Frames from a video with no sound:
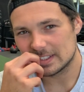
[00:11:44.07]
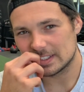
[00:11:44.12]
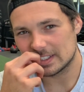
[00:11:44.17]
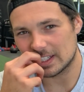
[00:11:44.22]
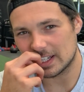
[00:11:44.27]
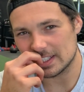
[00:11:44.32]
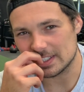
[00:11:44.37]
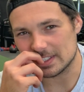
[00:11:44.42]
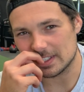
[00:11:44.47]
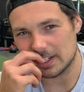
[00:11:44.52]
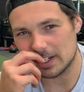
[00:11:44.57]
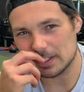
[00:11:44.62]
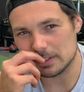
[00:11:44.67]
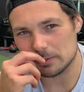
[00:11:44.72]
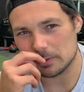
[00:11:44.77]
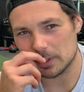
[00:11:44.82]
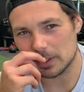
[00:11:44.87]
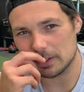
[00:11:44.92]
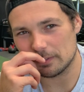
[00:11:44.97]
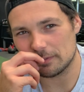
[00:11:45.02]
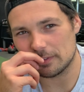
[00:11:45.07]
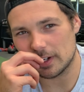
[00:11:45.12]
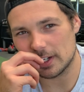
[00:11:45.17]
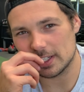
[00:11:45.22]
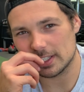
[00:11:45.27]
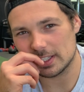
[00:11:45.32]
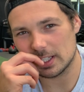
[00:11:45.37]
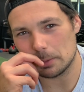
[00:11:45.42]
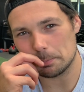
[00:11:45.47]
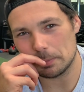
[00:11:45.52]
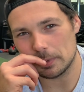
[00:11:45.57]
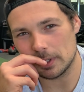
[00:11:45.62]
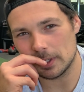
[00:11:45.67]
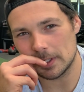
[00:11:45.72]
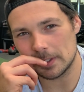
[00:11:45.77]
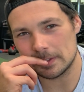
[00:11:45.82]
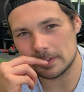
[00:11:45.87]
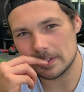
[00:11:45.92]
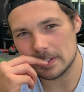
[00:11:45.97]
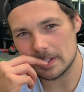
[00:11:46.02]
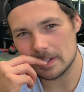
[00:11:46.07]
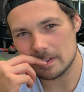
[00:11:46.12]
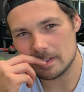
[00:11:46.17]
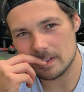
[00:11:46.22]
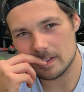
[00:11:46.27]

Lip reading: Nice, guys. Really finding that burn.